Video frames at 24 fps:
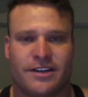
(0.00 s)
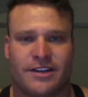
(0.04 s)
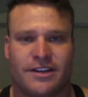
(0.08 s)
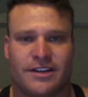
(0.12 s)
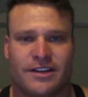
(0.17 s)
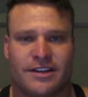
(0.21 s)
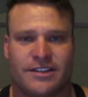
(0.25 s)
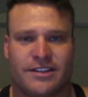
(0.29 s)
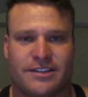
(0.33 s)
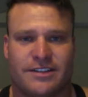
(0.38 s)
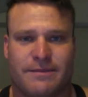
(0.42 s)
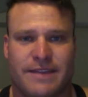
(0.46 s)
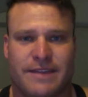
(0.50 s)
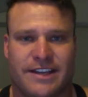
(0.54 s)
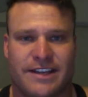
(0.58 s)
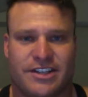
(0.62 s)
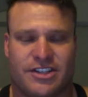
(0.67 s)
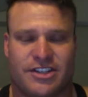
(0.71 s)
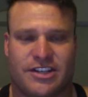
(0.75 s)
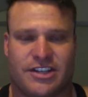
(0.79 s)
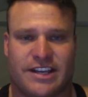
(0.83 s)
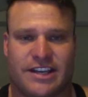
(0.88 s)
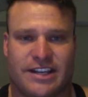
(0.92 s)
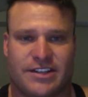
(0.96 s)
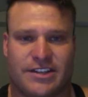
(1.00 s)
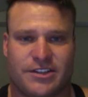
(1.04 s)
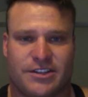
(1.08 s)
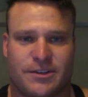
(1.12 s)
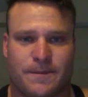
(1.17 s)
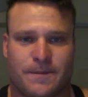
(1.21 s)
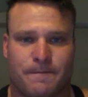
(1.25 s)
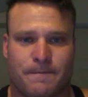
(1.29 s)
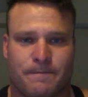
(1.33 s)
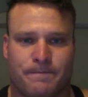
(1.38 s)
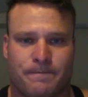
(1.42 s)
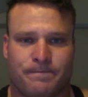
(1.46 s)
to make a change.
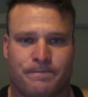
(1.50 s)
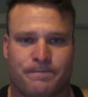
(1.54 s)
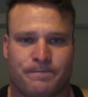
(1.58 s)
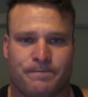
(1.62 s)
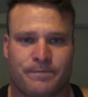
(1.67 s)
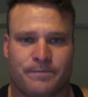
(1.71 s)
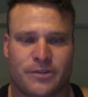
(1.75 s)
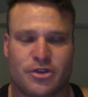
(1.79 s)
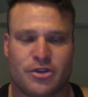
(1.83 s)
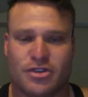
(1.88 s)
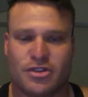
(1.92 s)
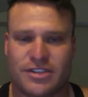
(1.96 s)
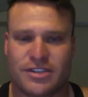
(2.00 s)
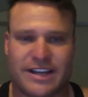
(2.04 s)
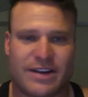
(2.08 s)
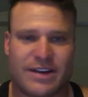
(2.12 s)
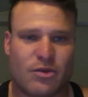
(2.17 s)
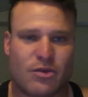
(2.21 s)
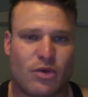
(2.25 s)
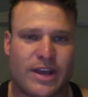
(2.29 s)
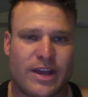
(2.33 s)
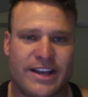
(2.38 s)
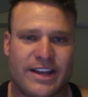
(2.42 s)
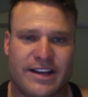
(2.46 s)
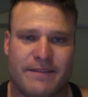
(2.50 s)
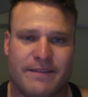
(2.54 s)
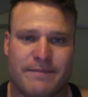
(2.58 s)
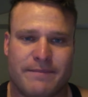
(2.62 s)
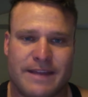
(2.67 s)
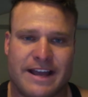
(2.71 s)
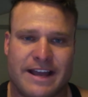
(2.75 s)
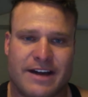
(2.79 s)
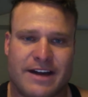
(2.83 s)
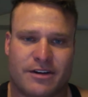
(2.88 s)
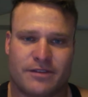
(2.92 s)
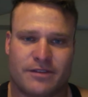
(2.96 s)
You just got to wake up
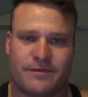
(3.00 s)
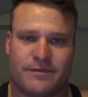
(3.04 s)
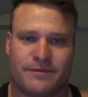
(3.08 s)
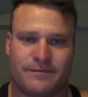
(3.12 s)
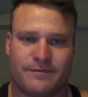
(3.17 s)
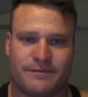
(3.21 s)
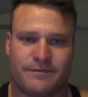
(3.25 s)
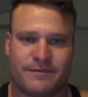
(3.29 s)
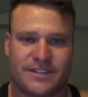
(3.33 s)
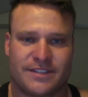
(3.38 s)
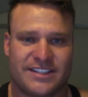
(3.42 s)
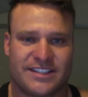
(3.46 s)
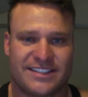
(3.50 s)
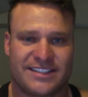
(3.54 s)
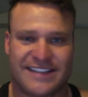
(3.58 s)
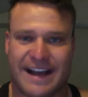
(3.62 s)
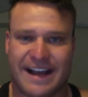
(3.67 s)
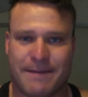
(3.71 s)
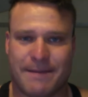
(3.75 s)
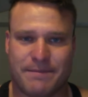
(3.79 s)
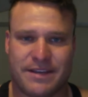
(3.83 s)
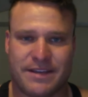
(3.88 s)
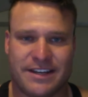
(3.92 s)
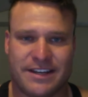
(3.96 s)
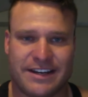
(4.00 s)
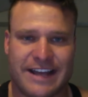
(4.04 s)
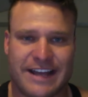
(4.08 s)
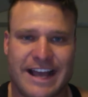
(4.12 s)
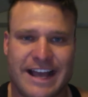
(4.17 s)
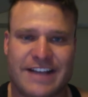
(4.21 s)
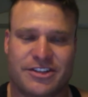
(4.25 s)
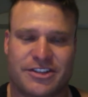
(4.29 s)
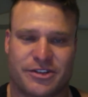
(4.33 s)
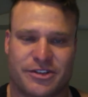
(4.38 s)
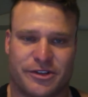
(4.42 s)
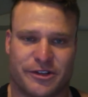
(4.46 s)
now. Stop being an
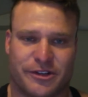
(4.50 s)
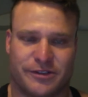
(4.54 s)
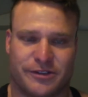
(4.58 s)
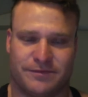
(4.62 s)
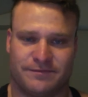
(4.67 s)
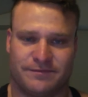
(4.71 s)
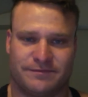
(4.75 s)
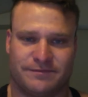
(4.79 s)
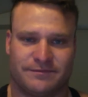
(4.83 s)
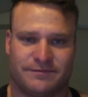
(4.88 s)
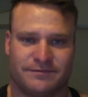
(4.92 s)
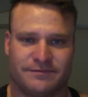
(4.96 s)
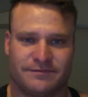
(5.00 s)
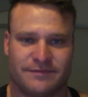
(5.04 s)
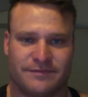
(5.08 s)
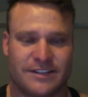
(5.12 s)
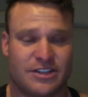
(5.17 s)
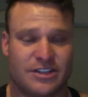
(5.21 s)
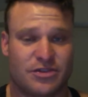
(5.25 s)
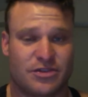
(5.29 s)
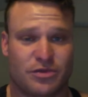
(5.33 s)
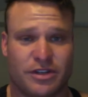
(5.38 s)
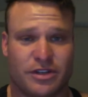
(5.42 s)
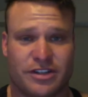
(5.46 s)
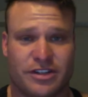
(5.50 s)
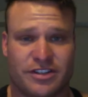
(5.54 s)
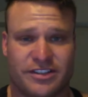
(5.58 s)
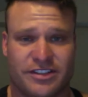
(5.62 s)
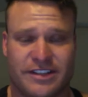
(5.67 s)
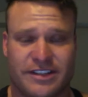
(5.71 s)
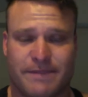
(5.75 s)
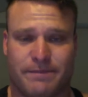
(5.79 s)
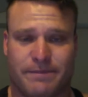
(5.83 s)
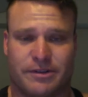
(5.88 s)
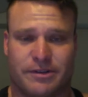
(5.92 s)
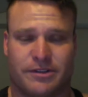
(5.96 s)
asshole. It's real
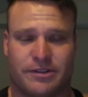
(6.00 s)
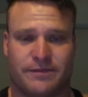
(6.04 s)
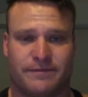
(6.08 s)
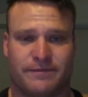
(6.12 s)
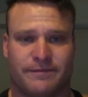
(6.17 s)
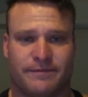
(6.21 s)
simple.